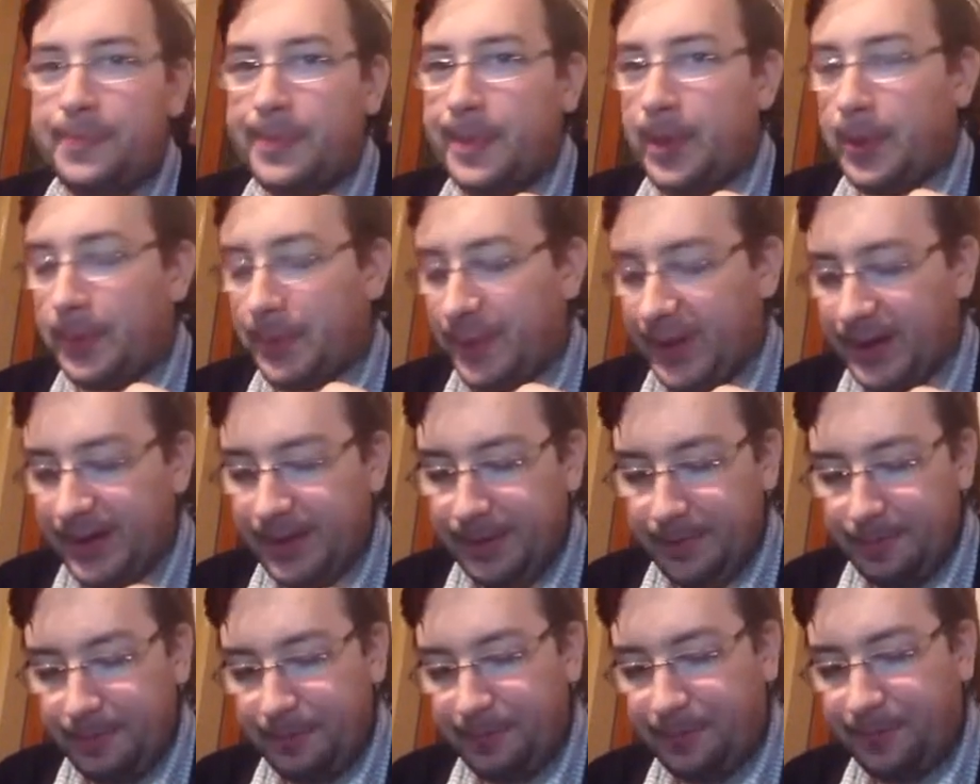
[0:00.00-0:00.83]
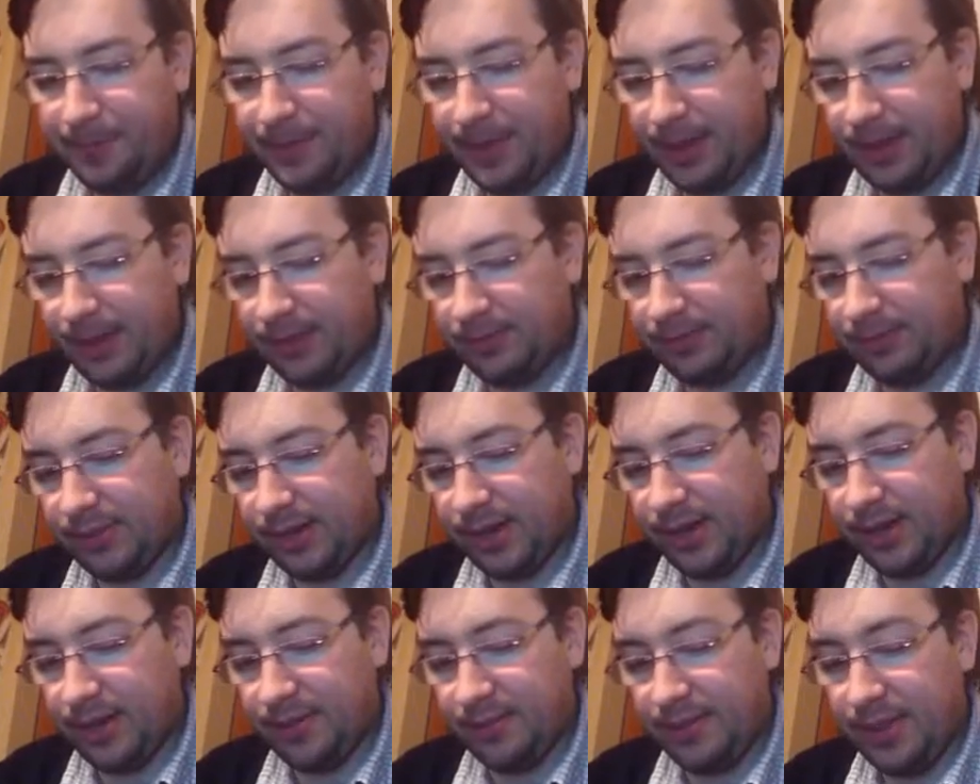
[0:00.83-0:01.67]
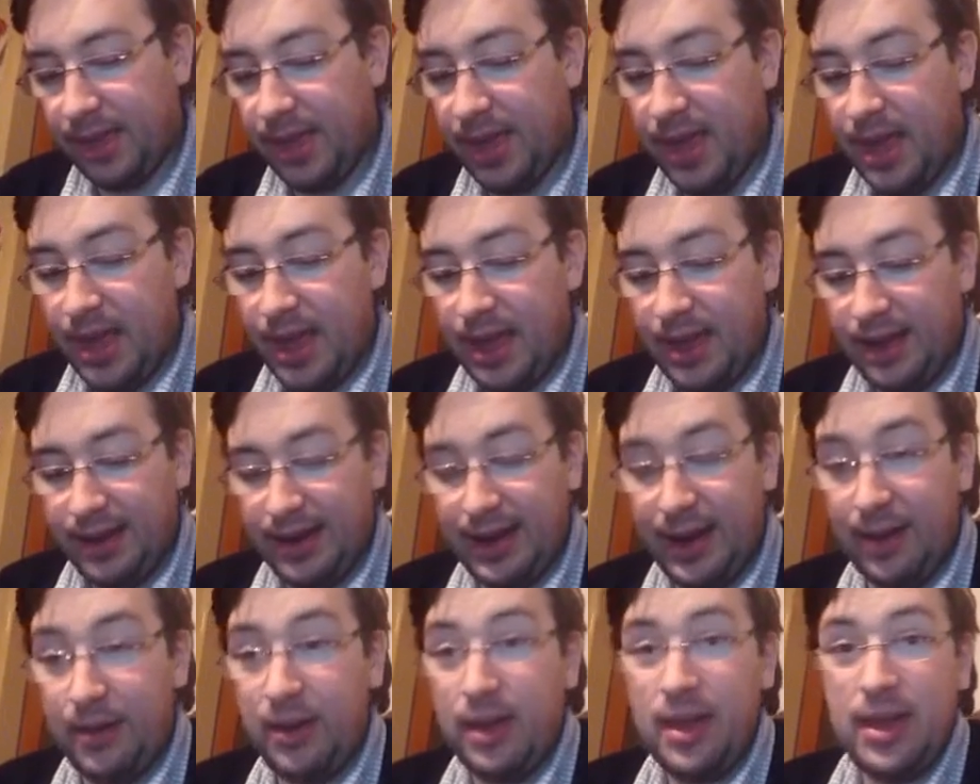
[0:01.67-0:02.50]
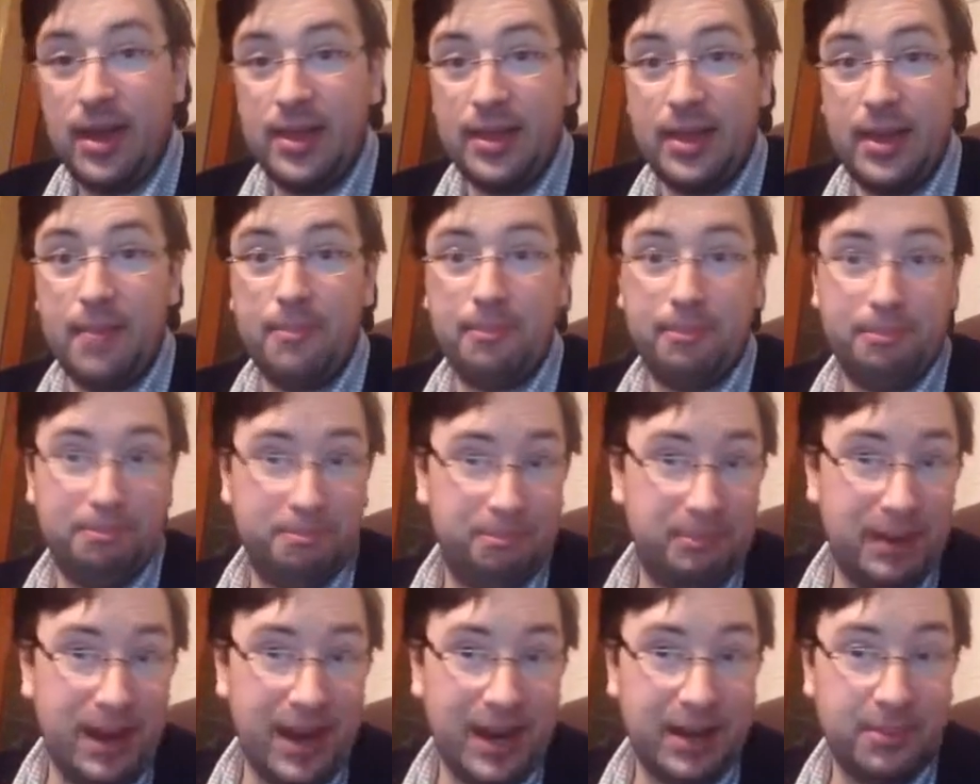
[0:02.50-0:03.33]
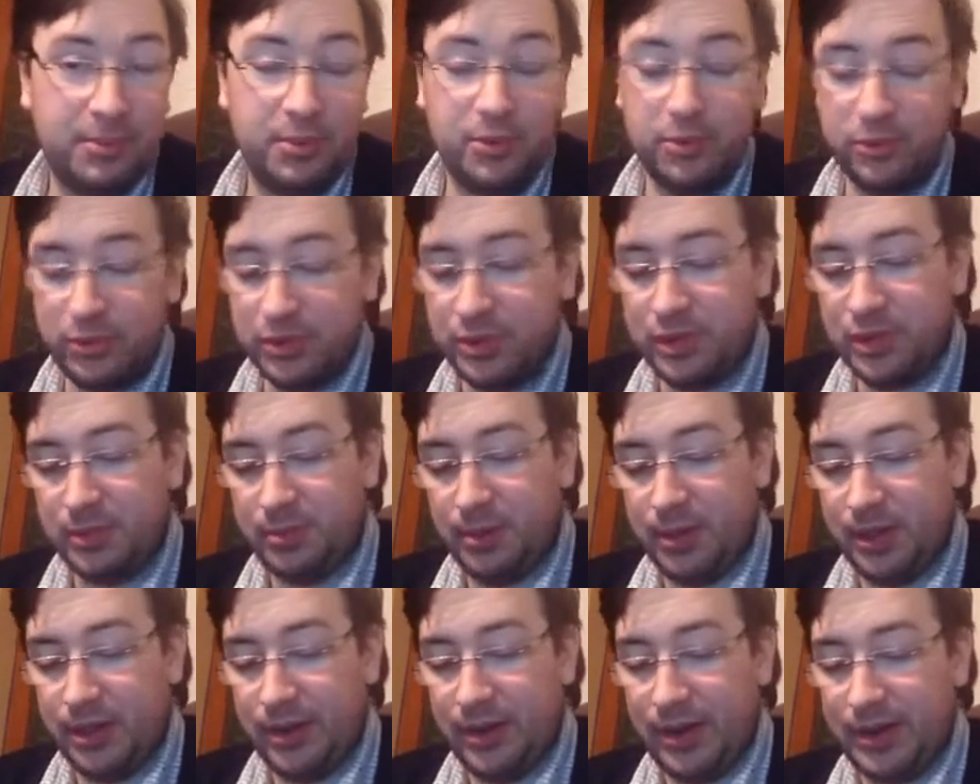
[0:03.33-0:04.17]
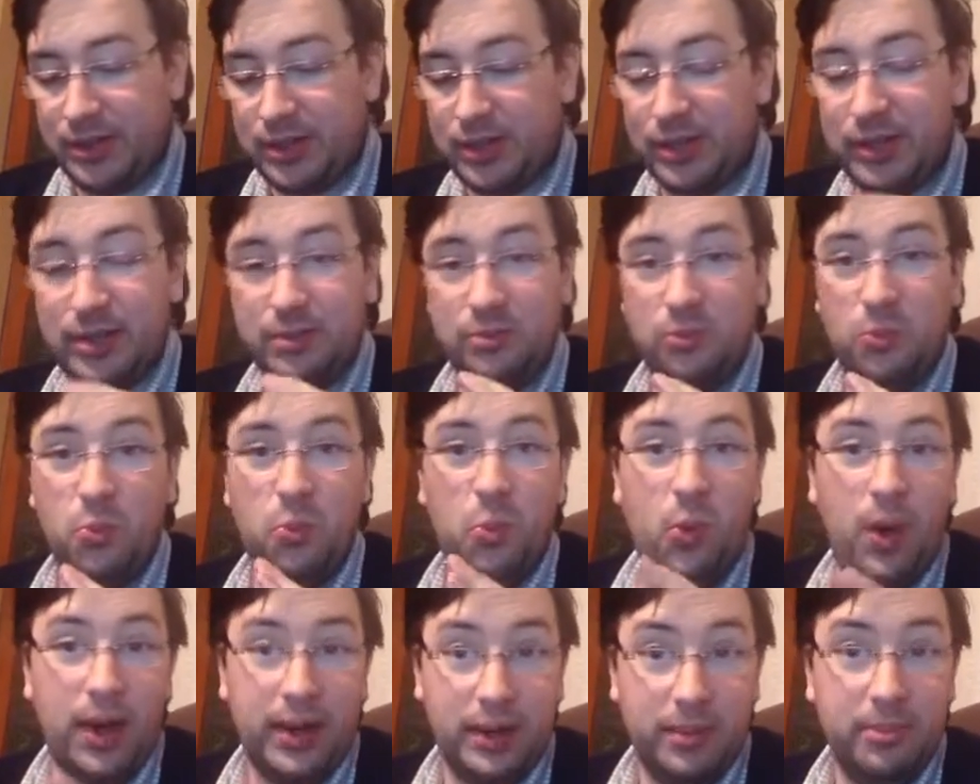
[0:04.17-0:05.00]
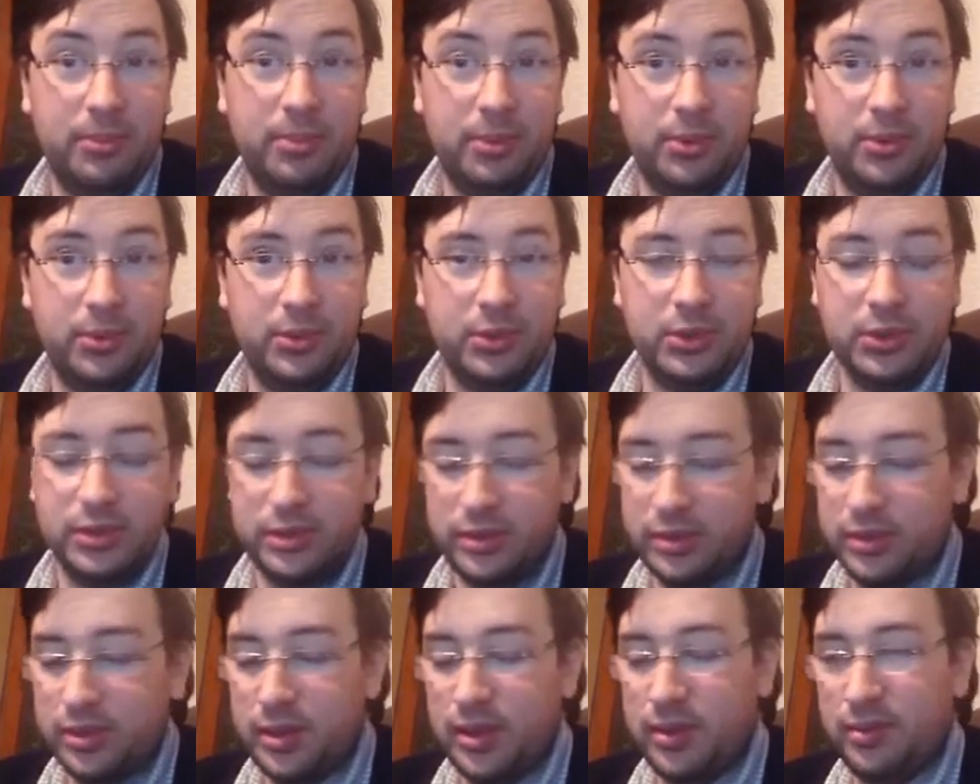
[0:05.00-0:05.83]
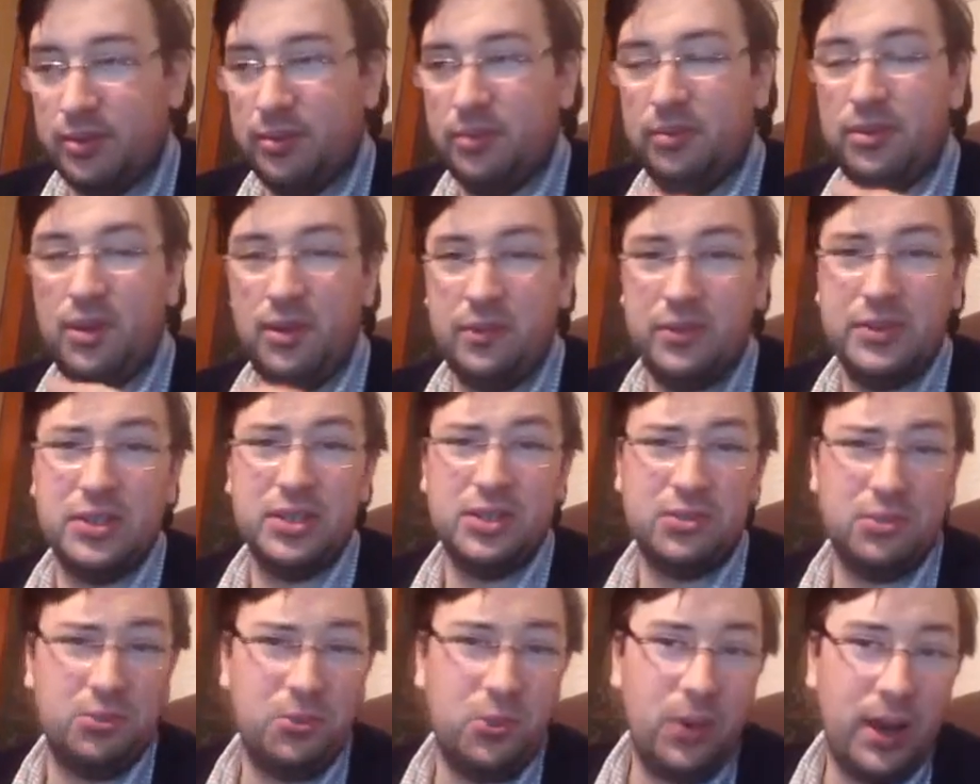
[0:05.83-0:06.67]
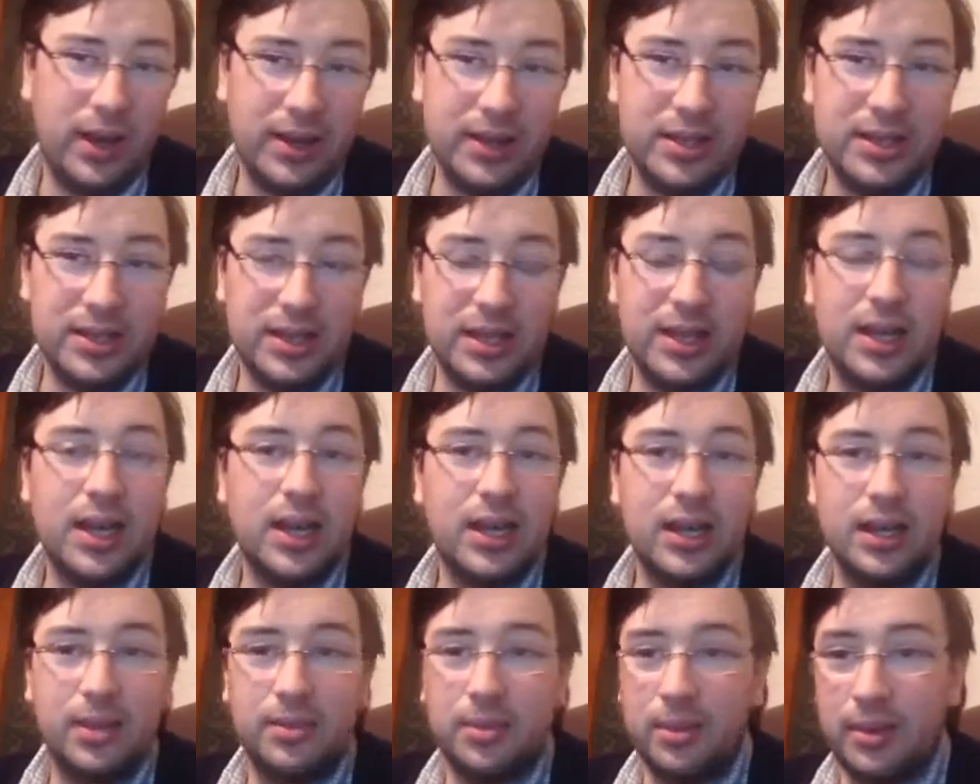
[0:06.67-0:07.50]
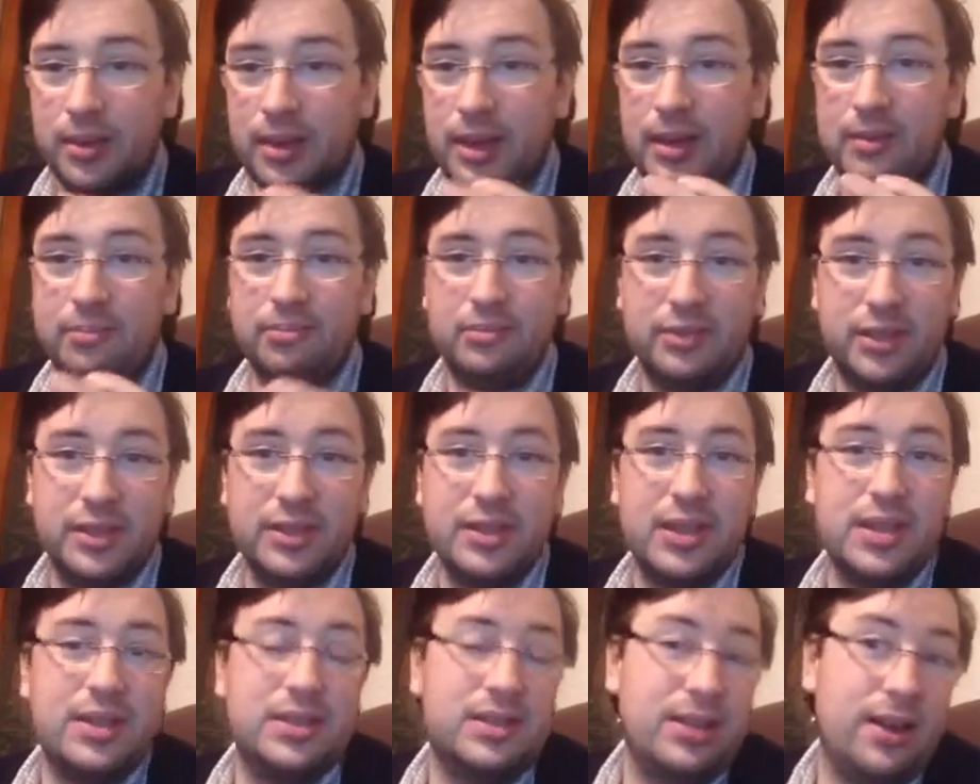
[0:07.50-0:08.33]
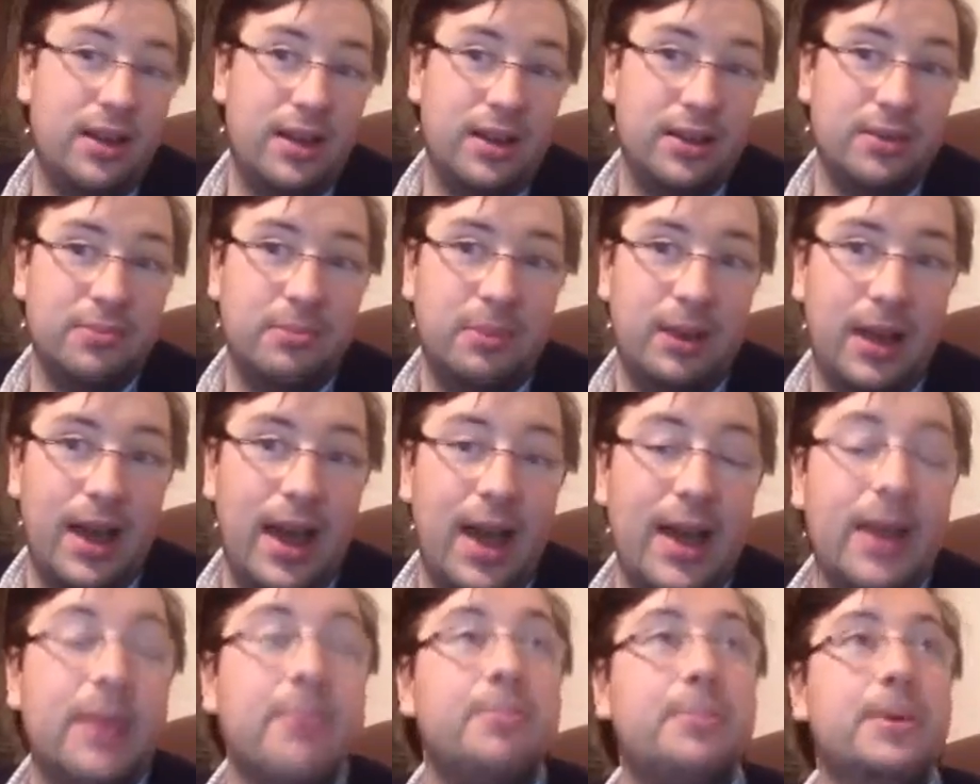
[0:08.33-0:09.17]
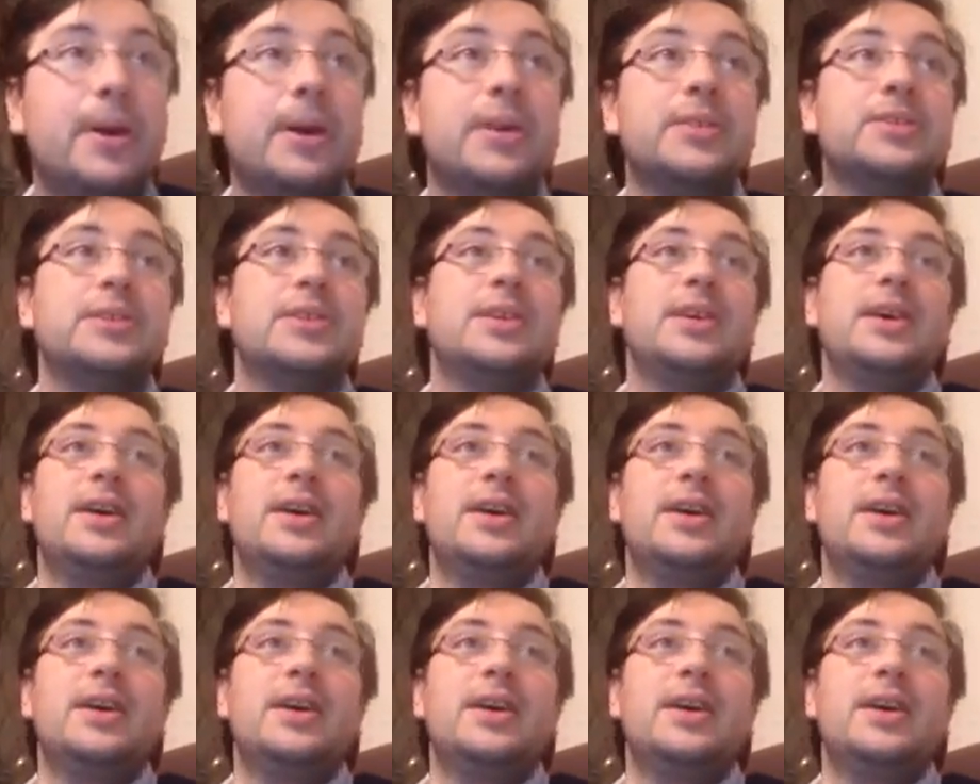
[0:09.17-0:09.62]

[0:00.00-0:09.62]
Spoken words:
already. Now, they're black portions, but they're actually white portions. They're not, obviously not white in colour, but they're because they're dyed black. But